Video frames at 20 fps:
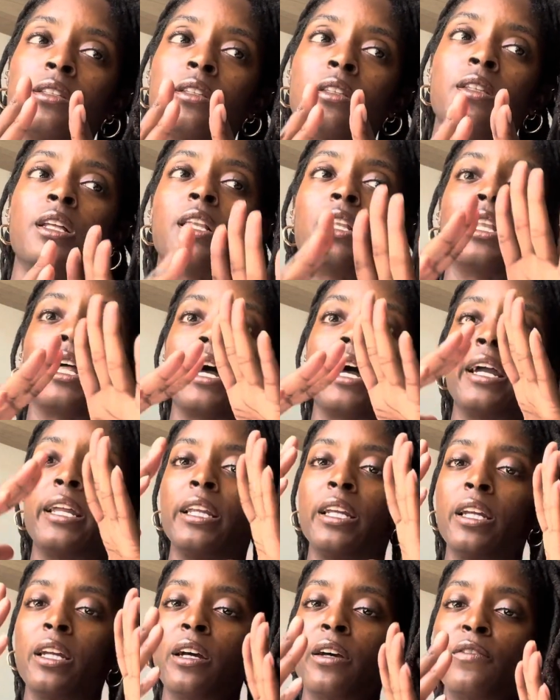the
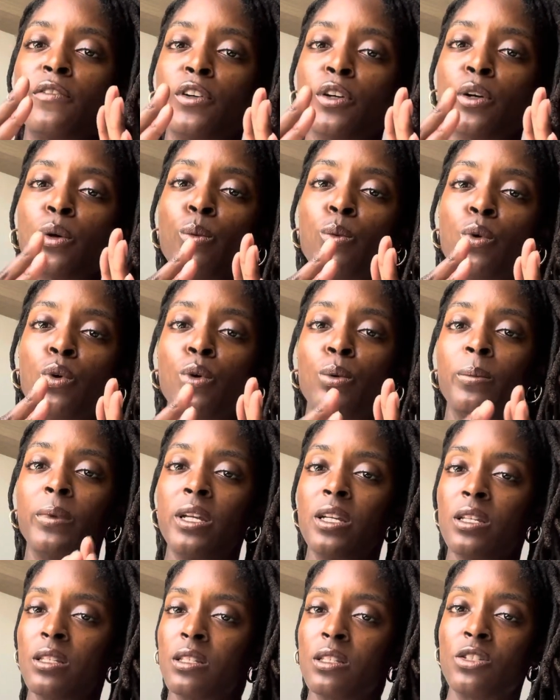lining of your womb,
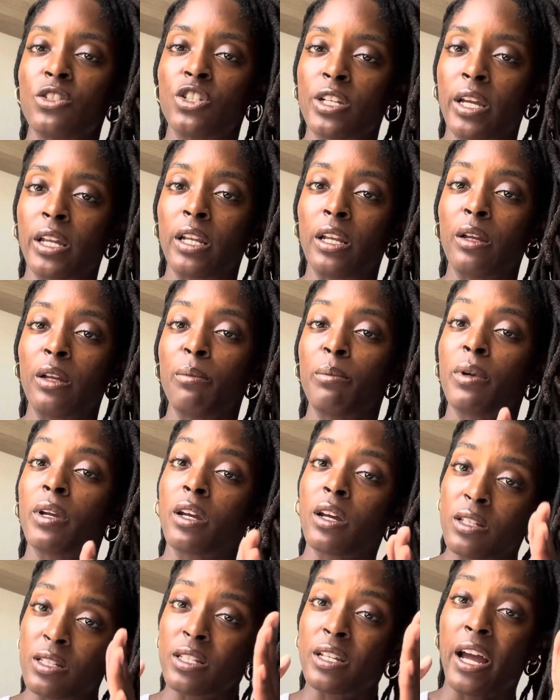isn't shedding
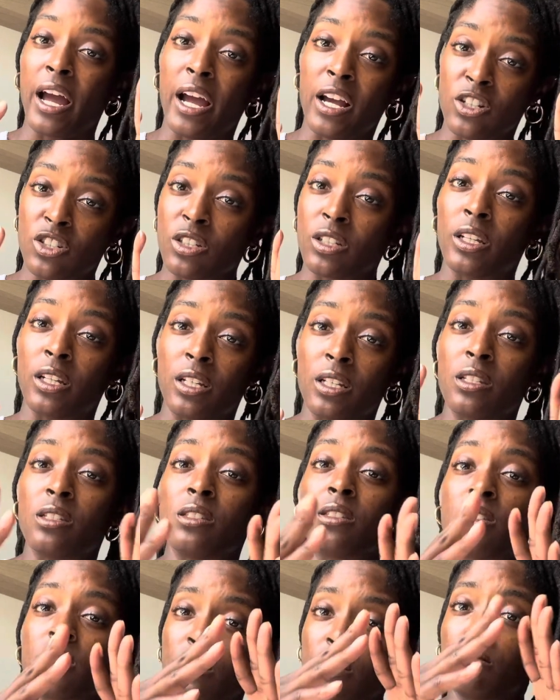because it actually
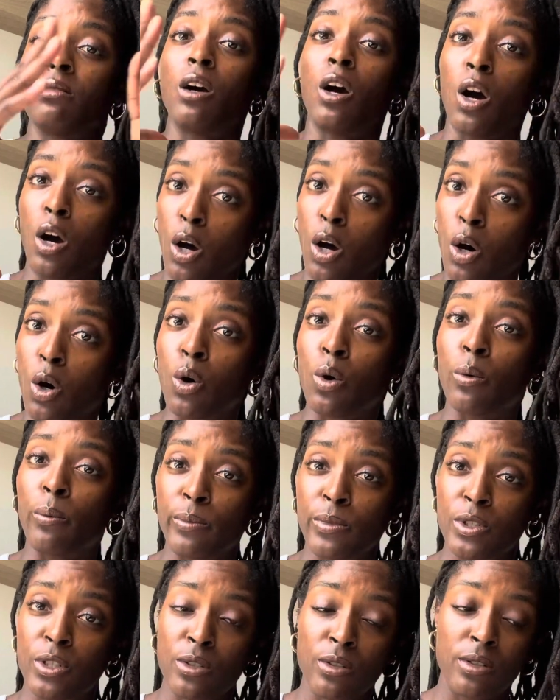is
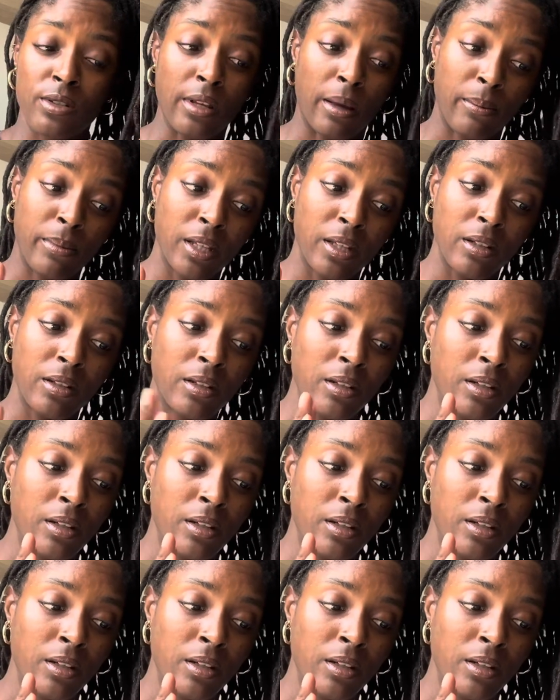home to something.